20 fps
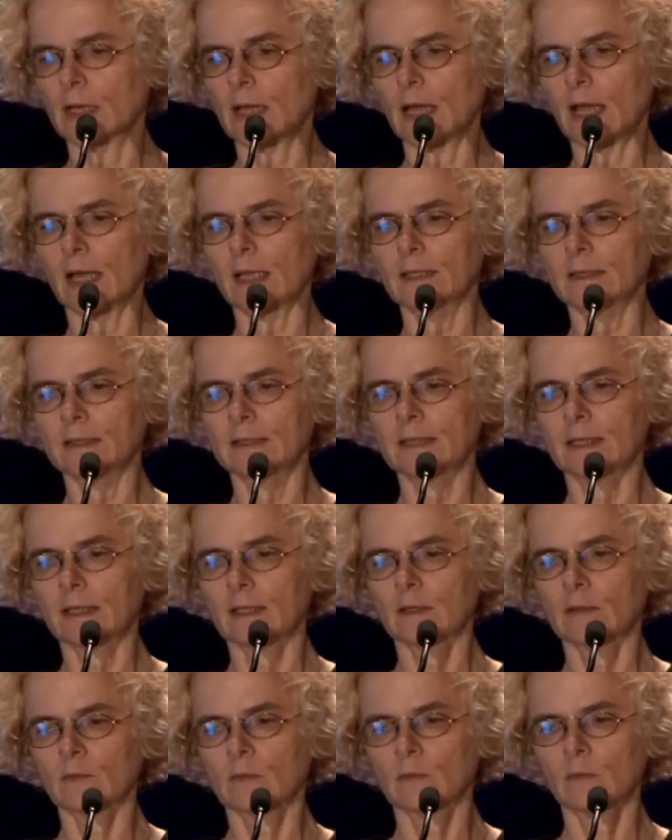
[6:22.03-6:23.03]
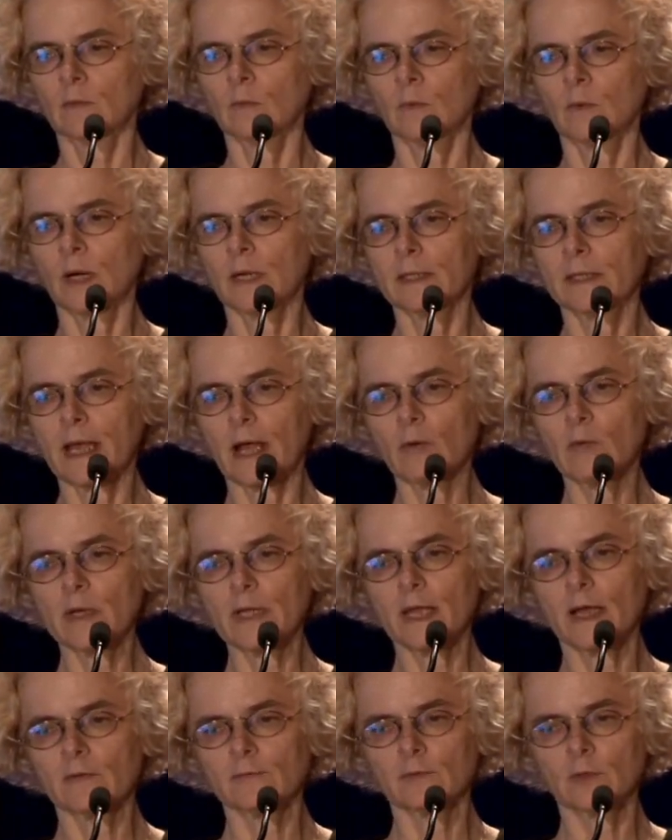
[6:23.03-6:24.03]
And now we
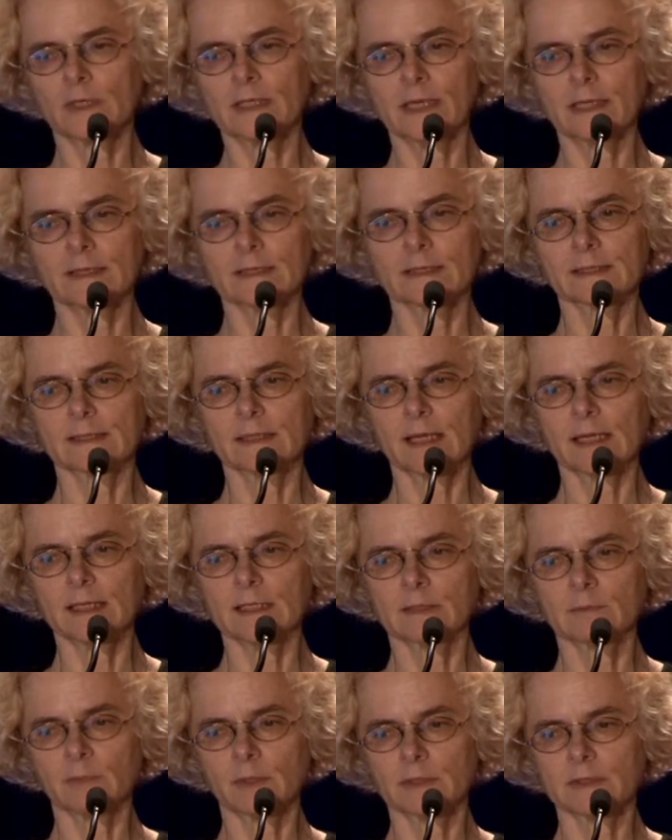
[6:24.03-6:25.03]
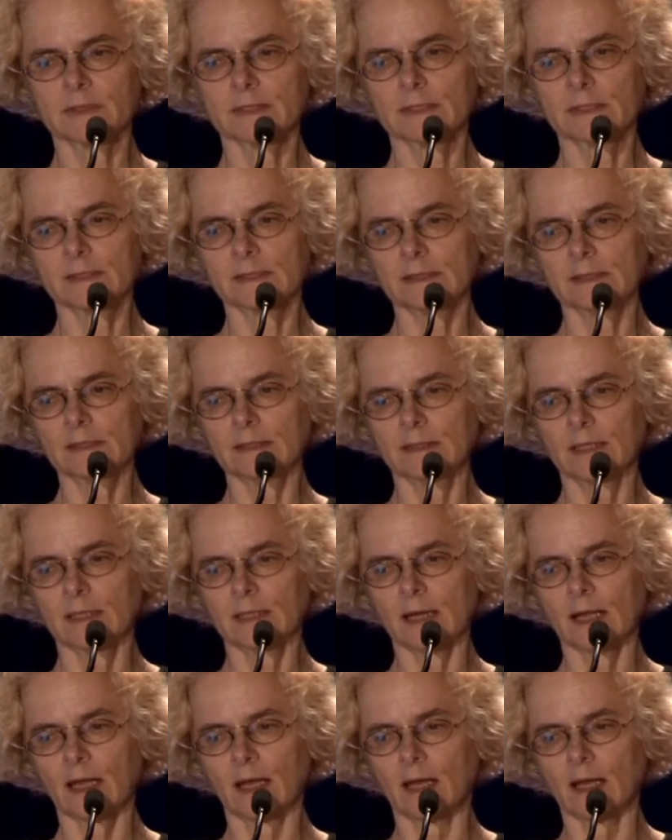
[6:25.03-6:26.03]
have 28 states plus DC
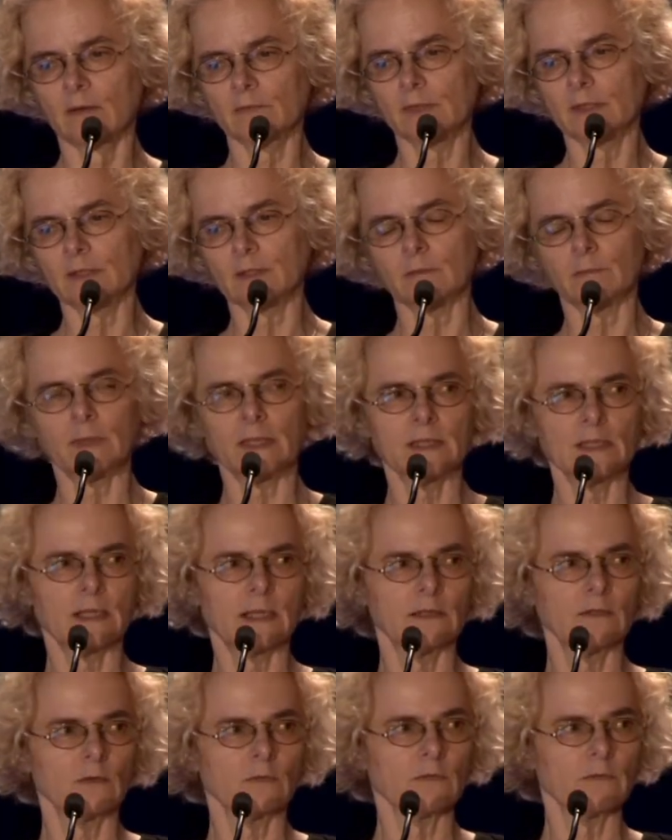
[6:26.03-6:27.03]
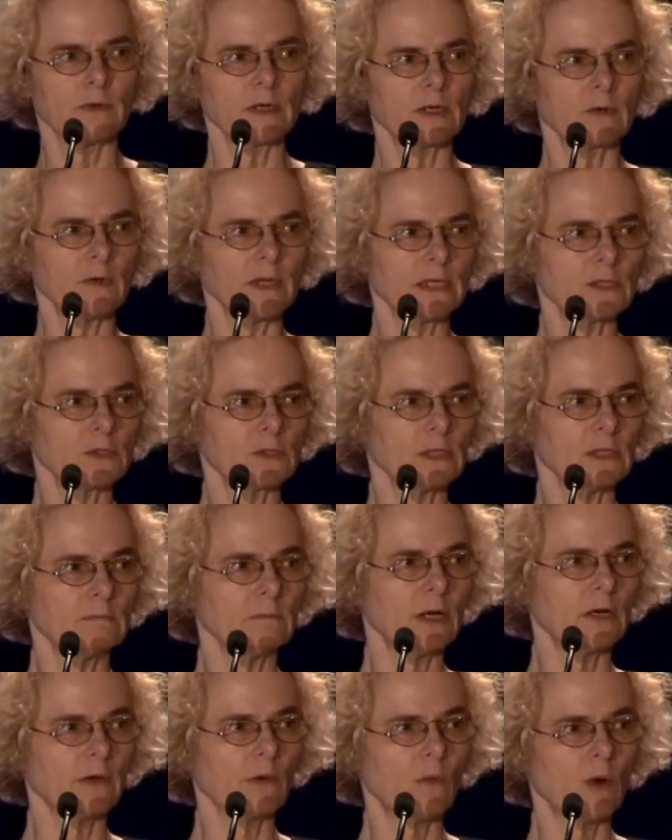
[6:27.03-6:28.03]
that have either medical or recreational
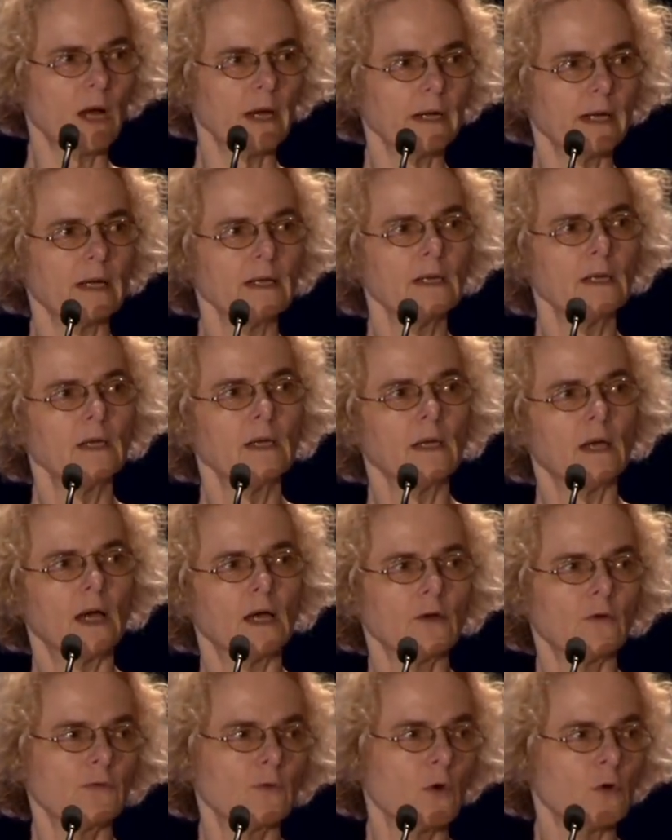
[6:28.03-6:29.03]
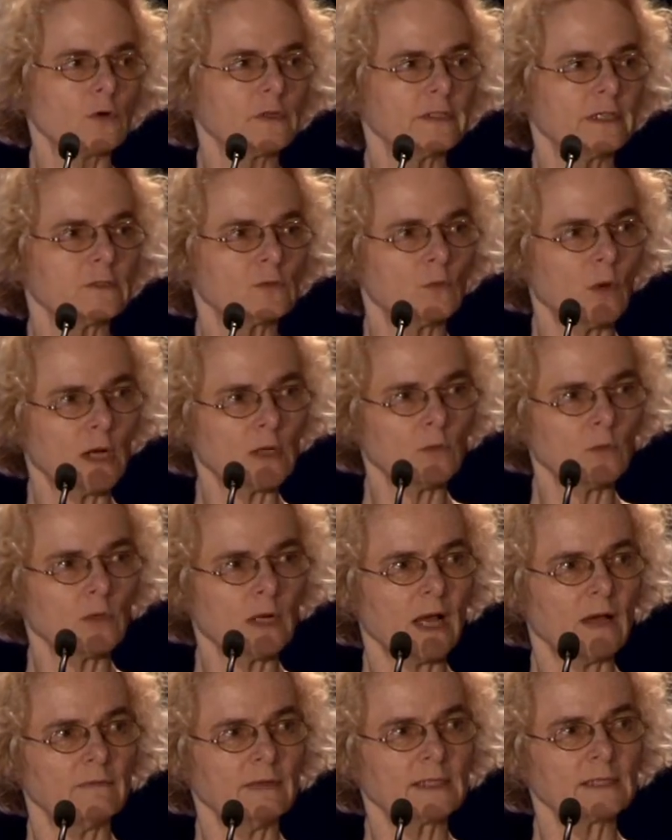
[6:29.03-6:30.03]
marijuana. And of course, as one would
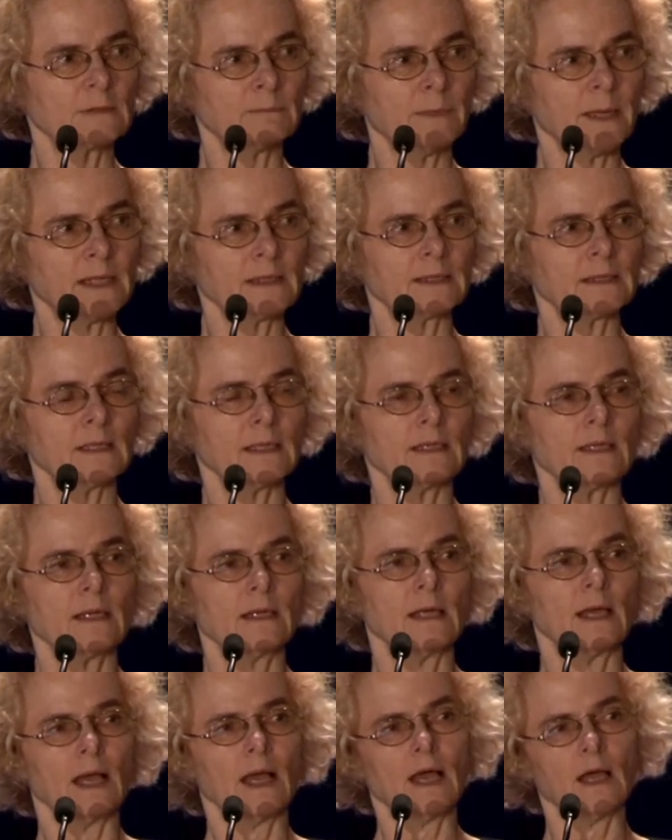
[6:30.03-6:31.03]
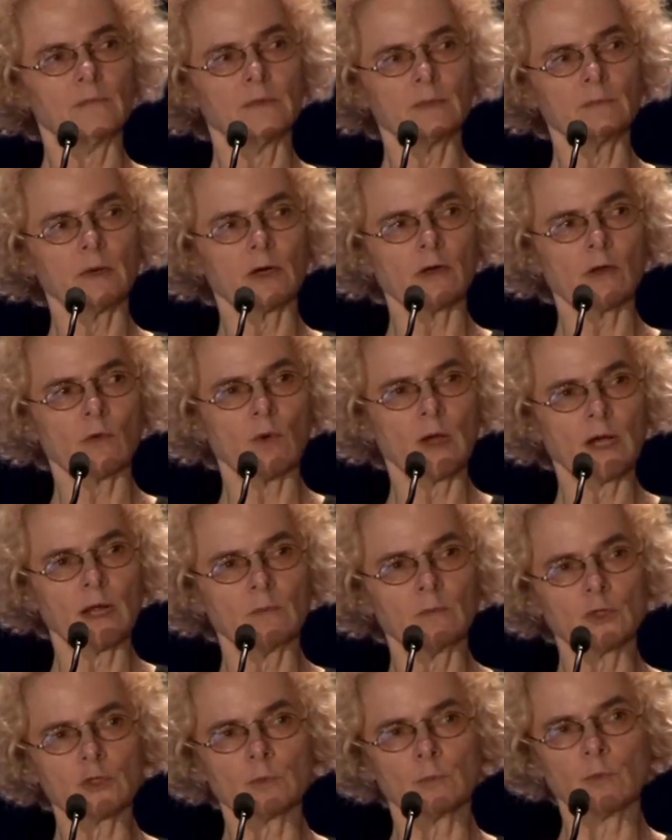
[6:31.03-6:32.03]
have expected, having
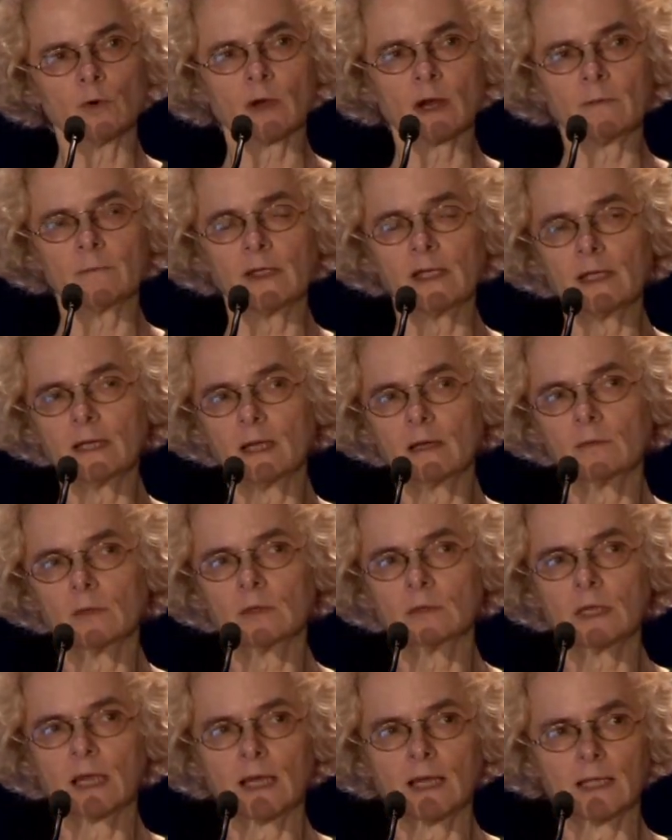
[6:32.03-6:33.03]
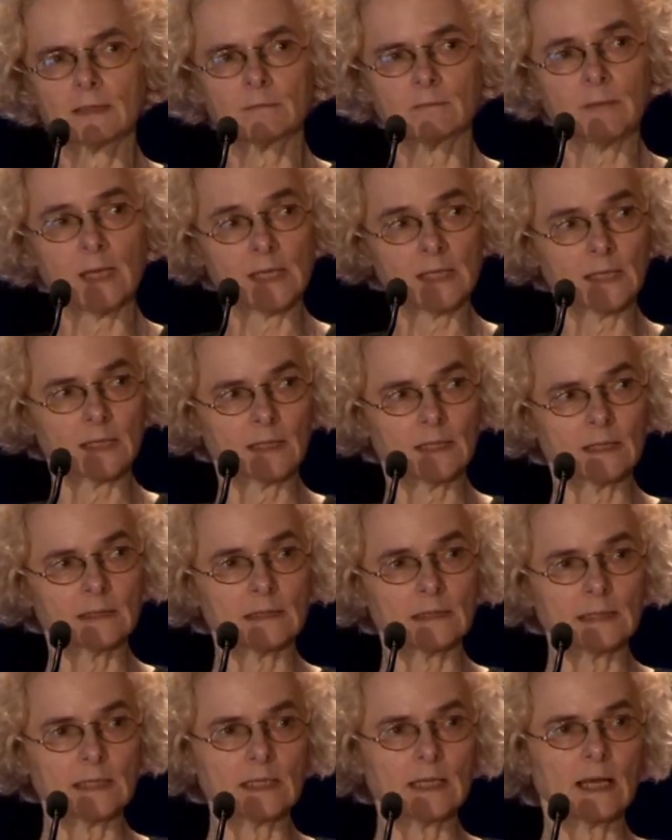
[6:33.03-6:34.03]
marijuana much more available and making
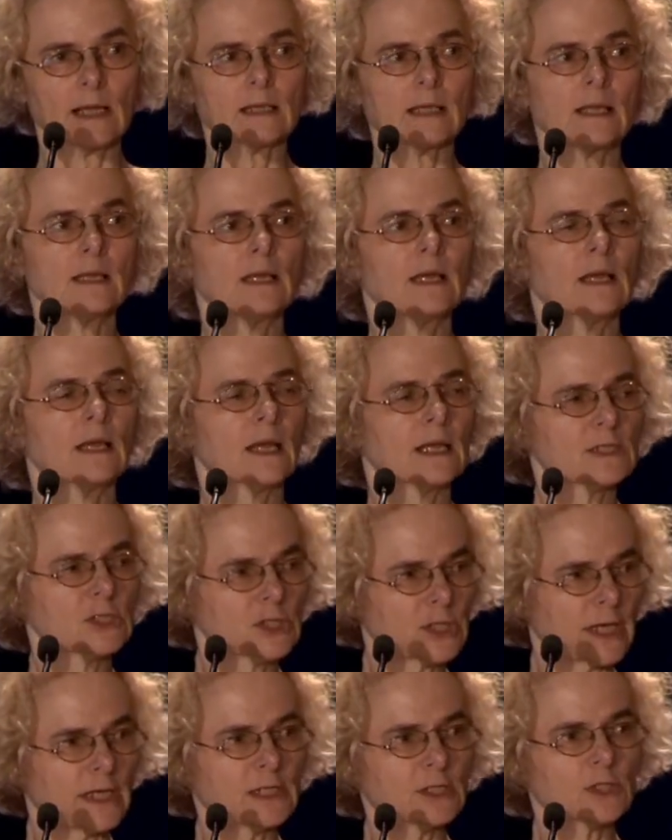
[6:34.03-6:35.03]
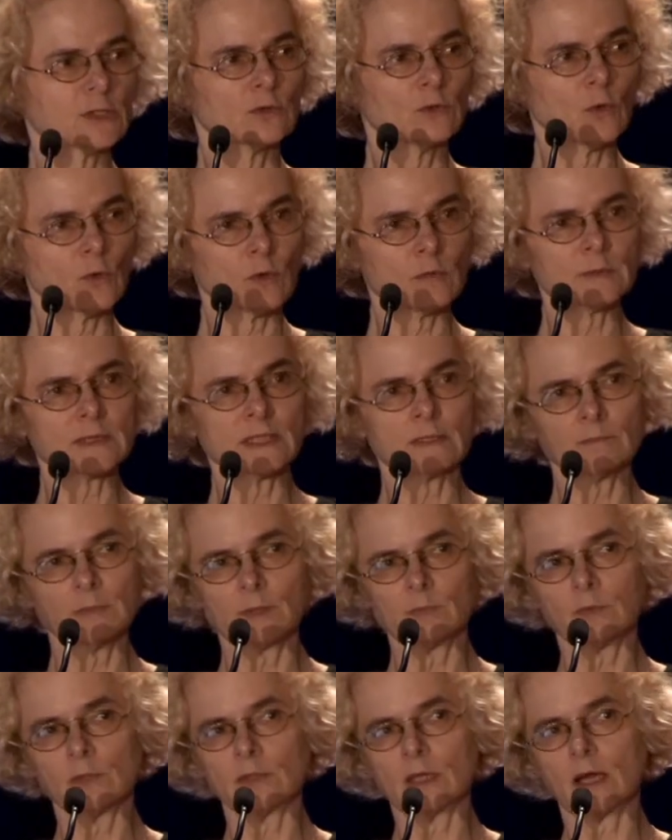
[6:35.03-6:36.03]
it legal has changed norms, and
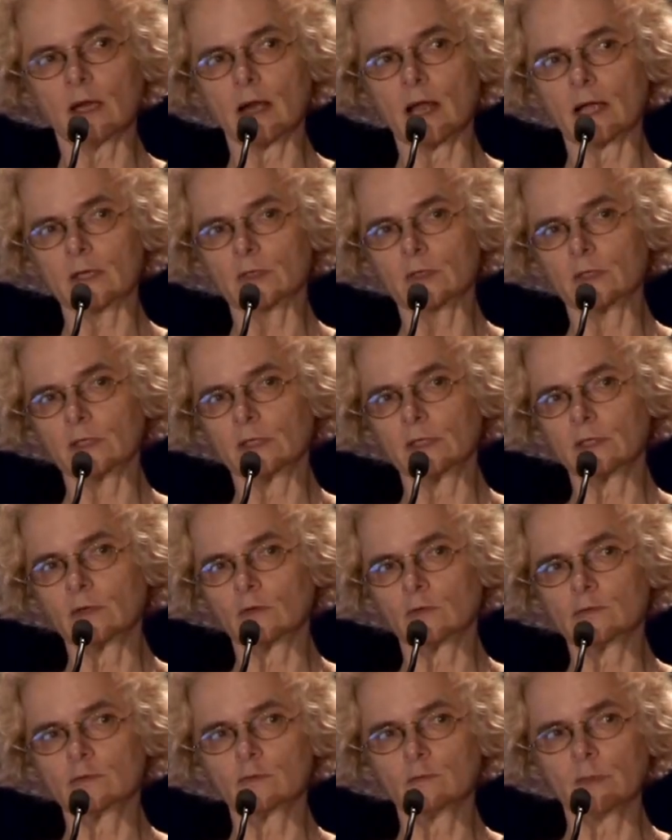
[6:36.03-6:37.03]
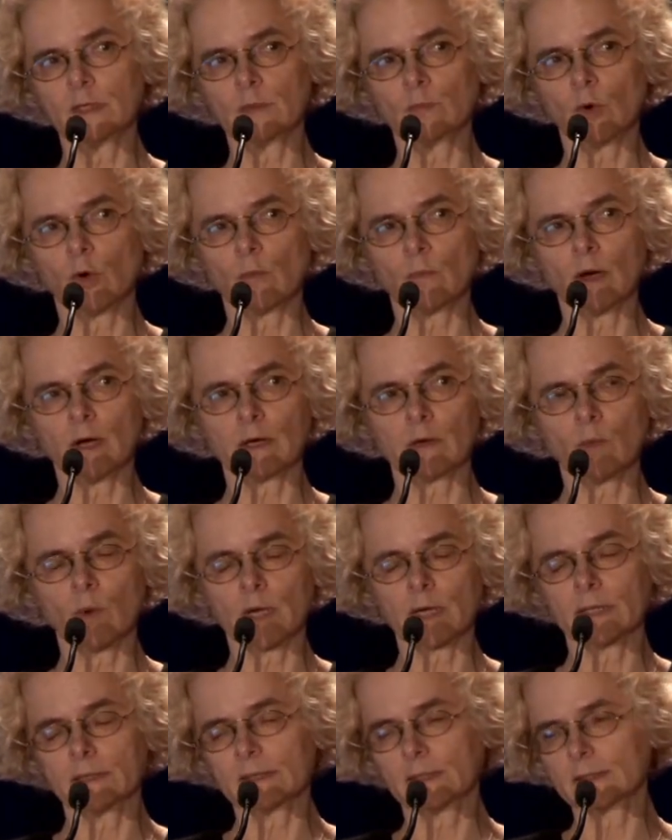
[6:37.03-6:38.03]
people are actually consuming more
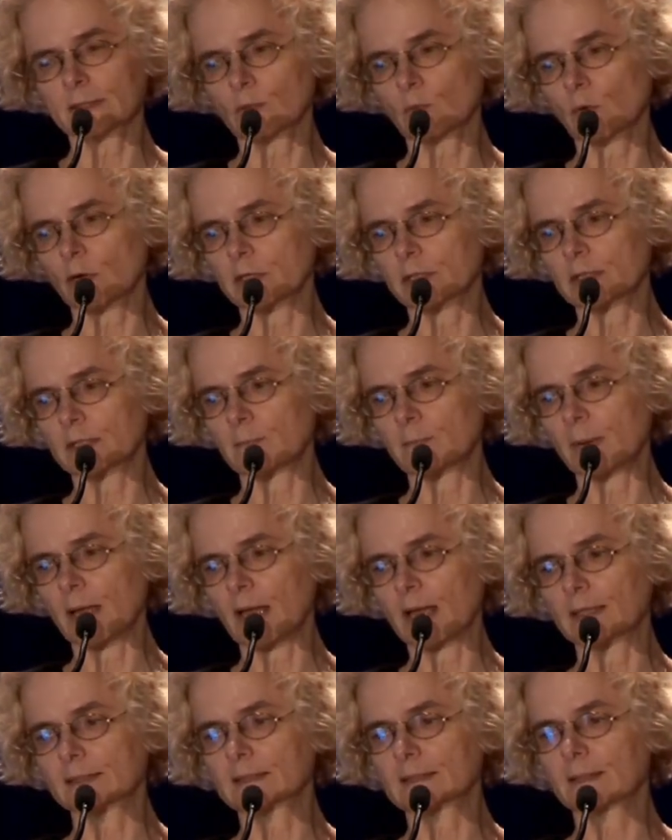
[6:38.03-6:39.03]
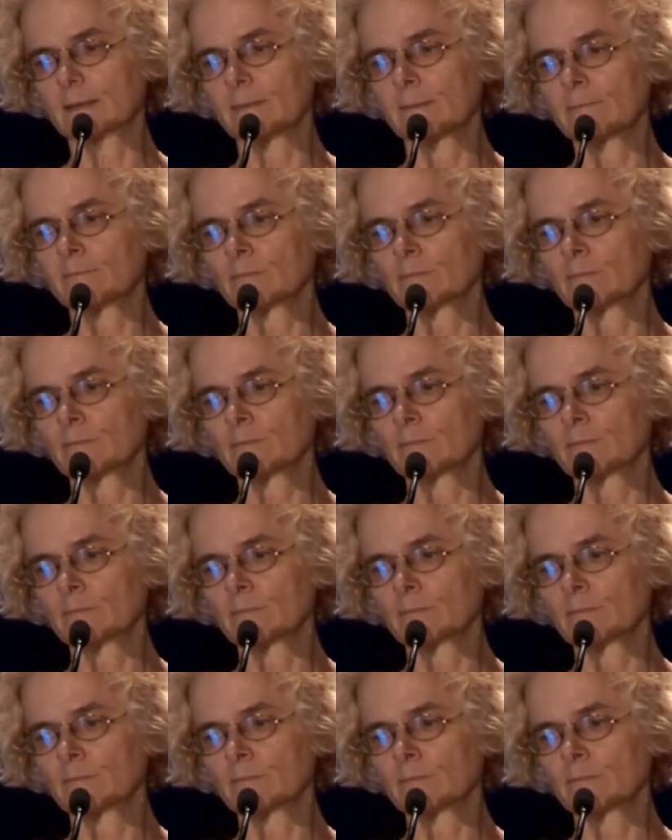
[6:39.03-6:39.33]
marijuana than they were in the past.